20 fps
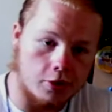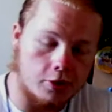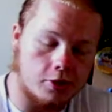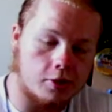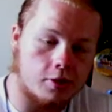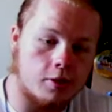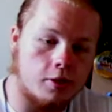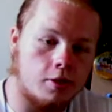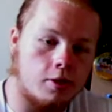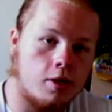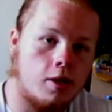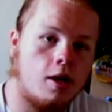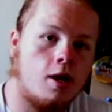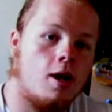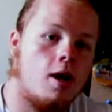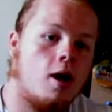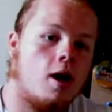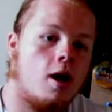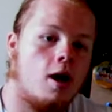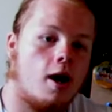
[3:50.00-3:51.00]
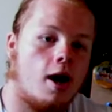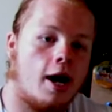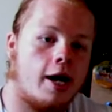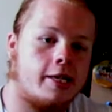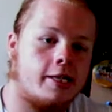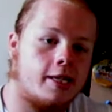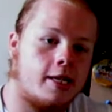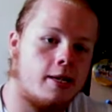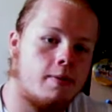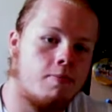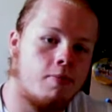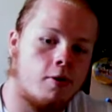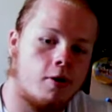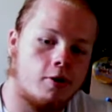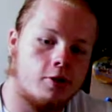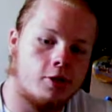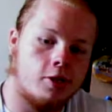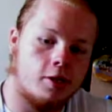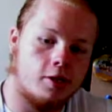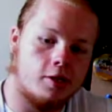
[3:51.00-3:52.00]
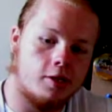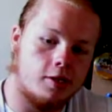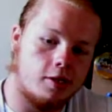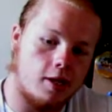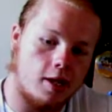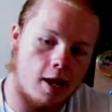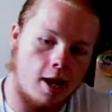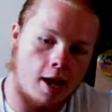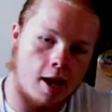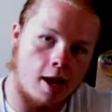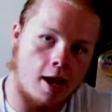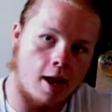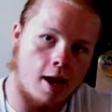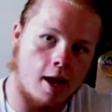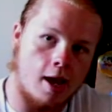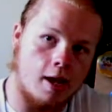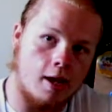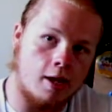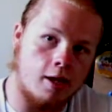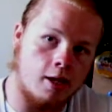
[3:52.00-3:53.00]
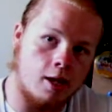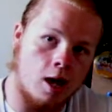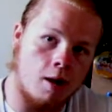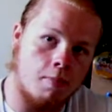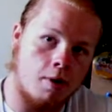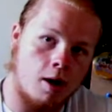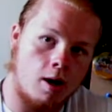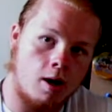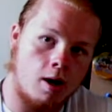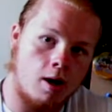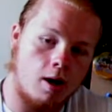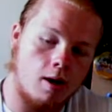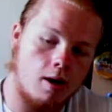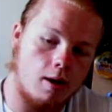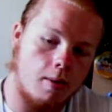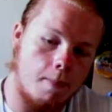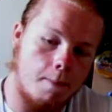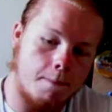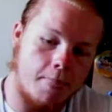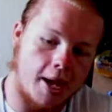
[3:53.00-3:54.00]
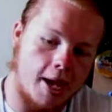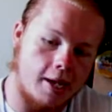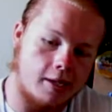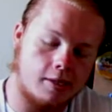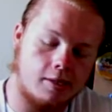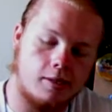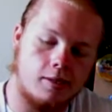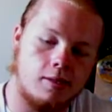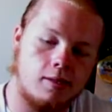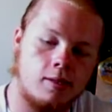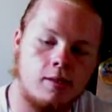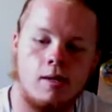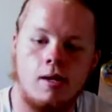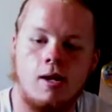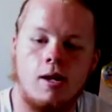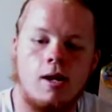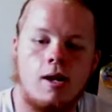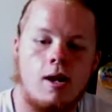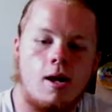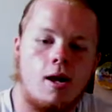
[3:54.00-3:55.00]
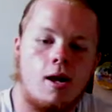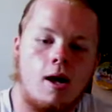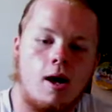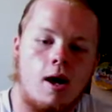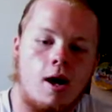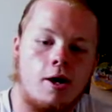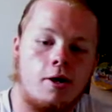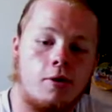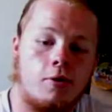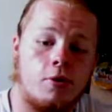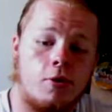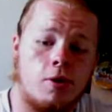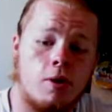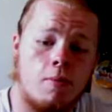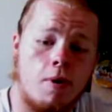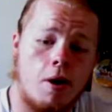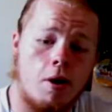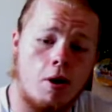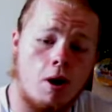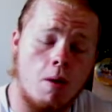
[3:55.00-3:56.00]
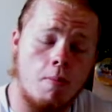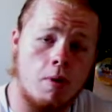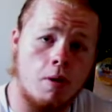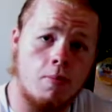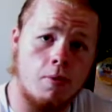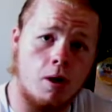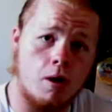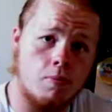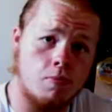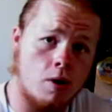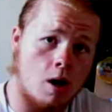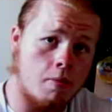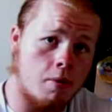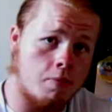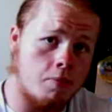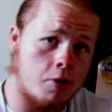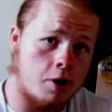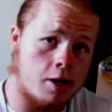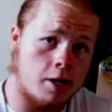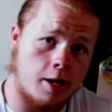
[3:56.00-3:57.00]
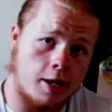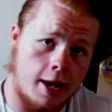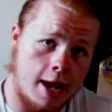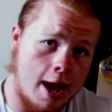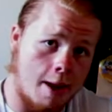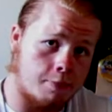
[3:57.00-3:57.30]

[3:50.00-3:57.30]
course, I did purchase a Yamaha bass. I don't know the model number, but I'll probably put it in the